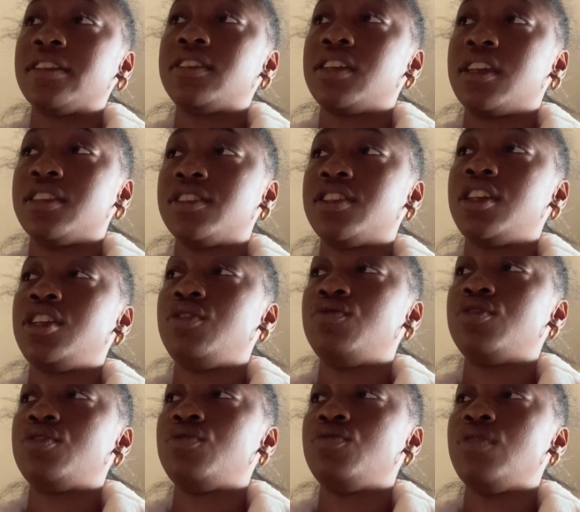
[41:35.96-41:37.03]
to continue
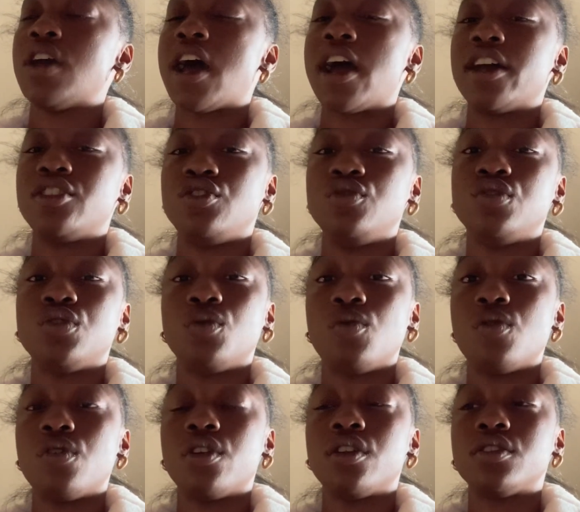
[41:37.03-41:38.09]
to guide you
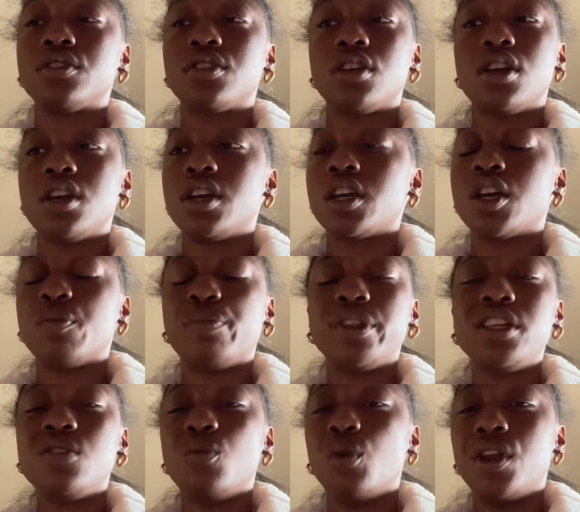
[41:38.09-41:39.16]
towards
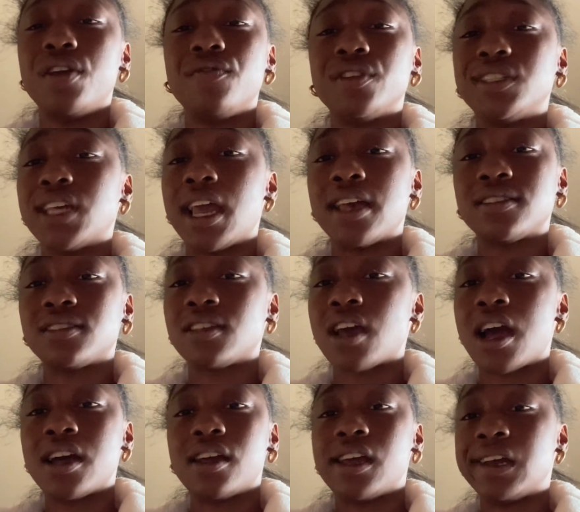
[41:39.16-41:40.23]
completing whatever task
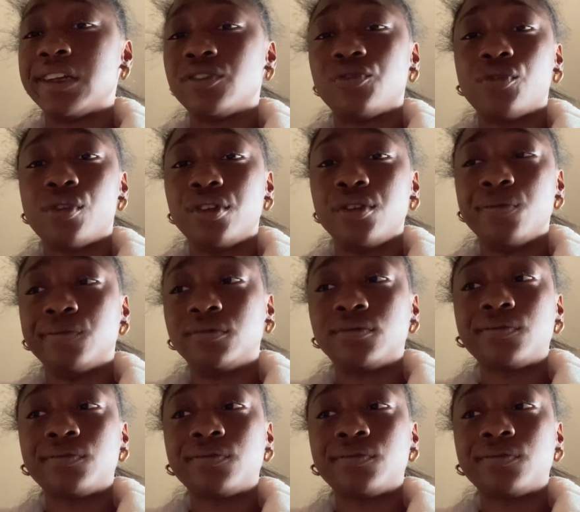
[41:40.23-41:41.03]
God has for you.